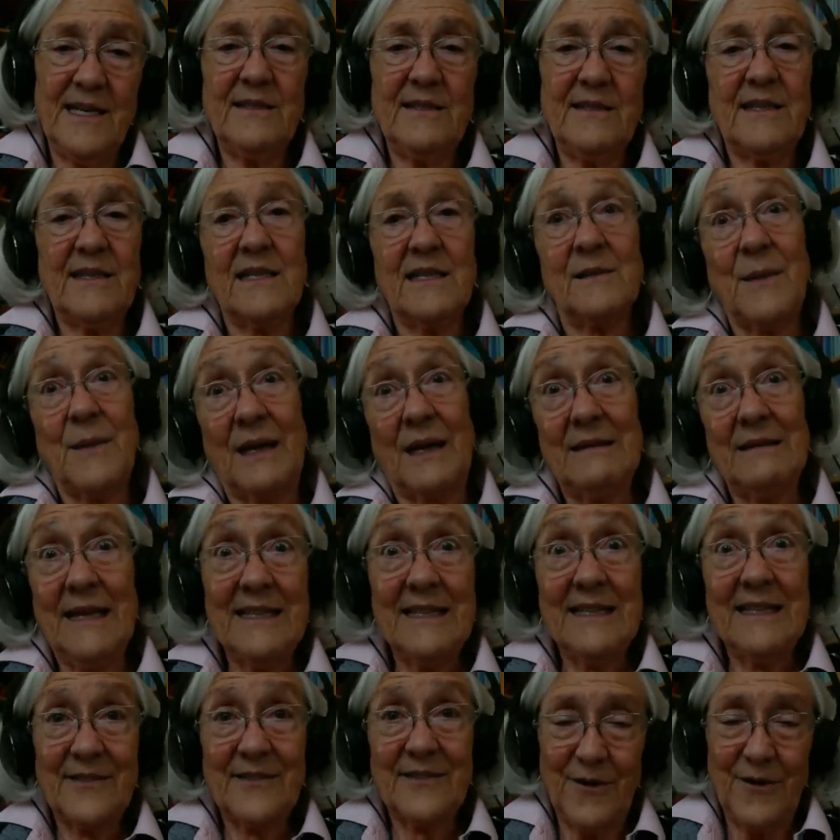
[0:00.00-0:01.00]
That's my
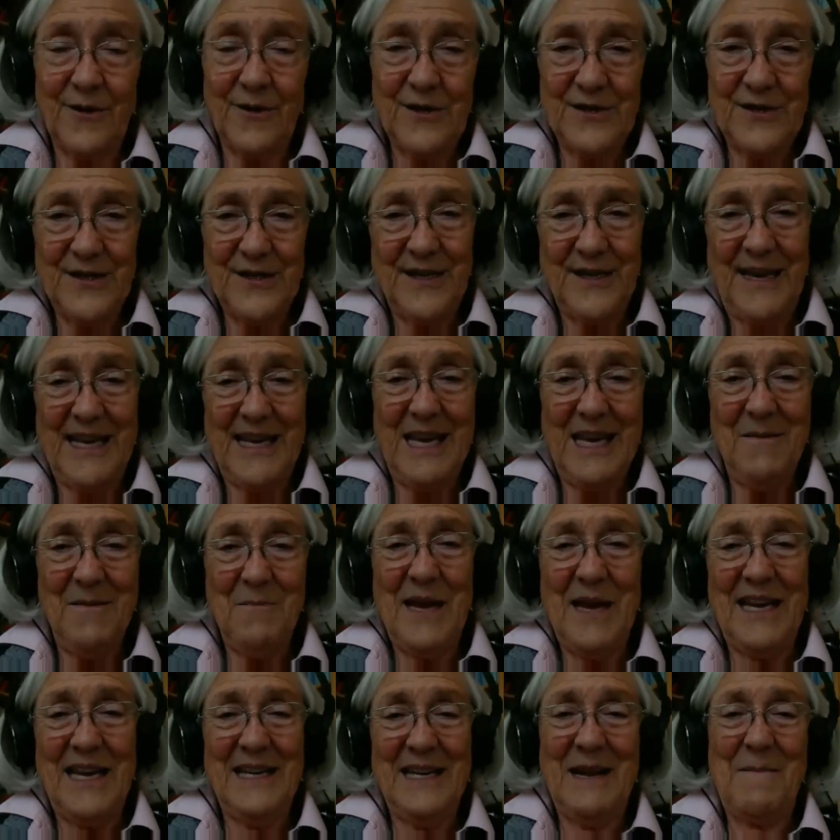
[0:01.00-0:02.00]
latest version. I keep making
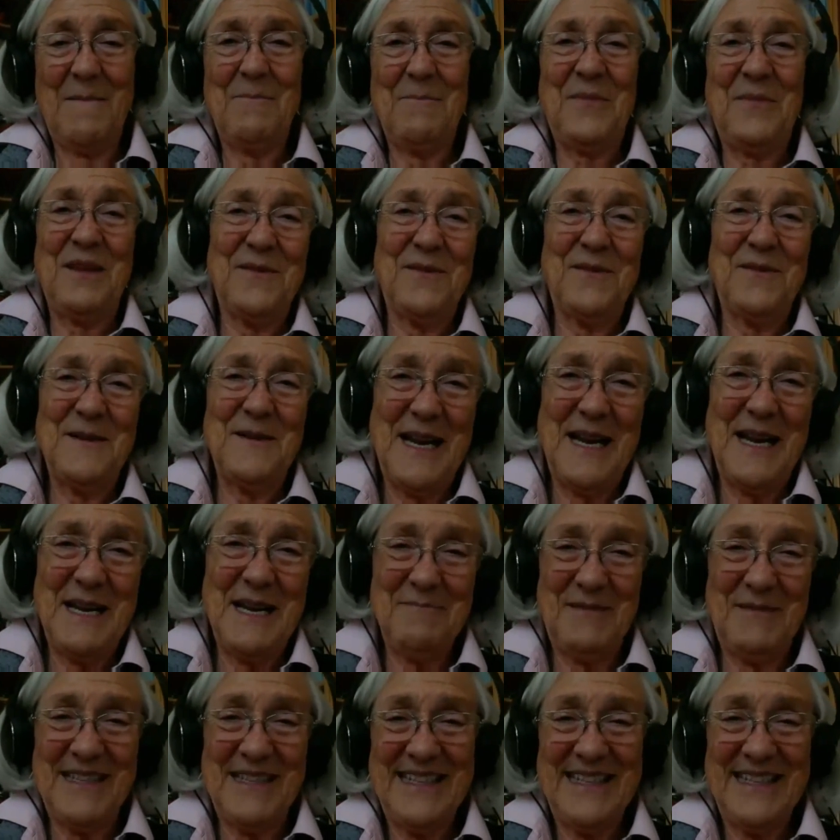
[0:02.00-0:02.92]
different names.